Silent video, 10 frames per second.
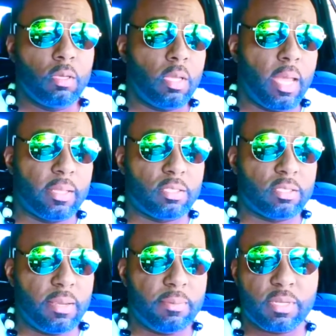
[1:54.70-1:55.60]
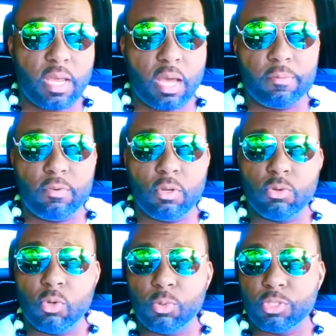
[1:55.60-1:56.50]
At the same time, if you
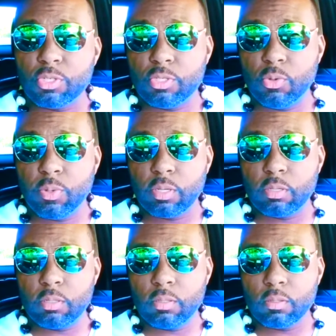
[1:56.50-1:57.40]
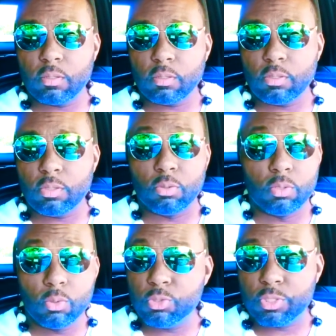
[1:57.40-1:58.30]
don't know what you're doing, you'll
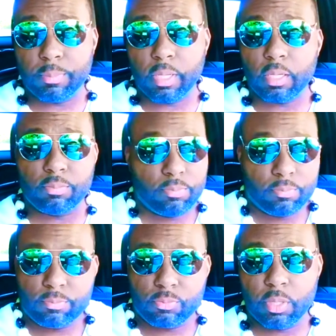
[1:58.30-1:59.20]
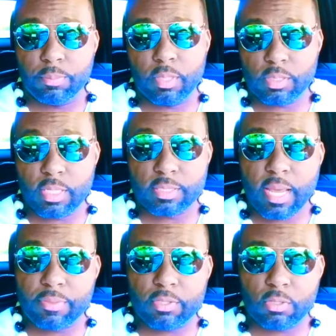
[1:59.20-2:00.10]
lose your money. Pretty much that's
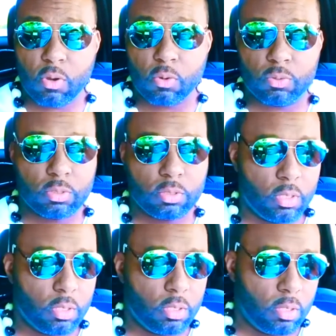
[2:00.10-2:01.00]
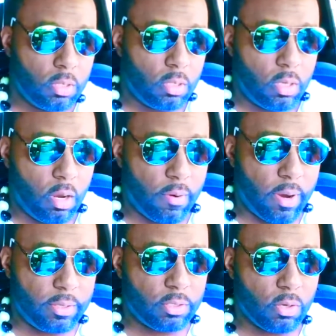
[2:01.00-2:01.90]
how this goes. All
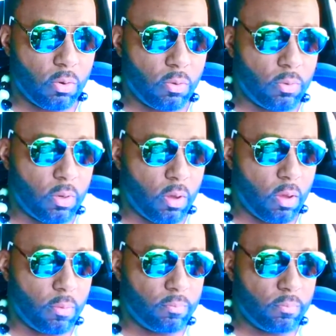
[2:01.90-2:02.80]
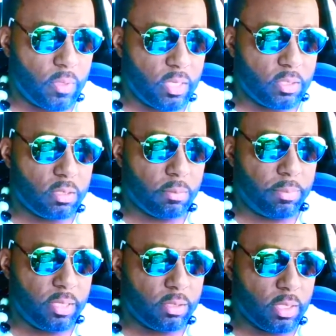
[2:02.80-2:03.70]
right, so that's just a
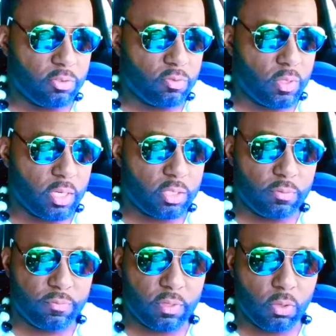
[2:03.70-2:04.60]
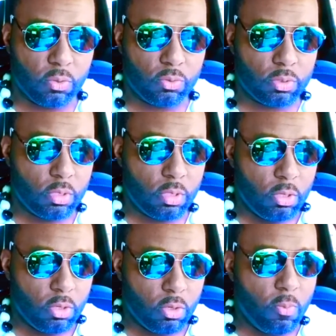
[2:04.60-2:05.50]
basic introduction for those
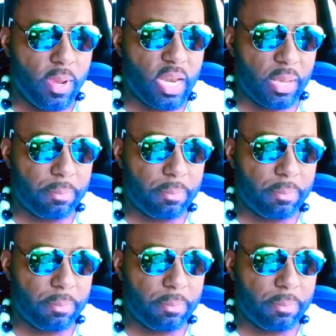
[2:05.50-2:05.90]
who may not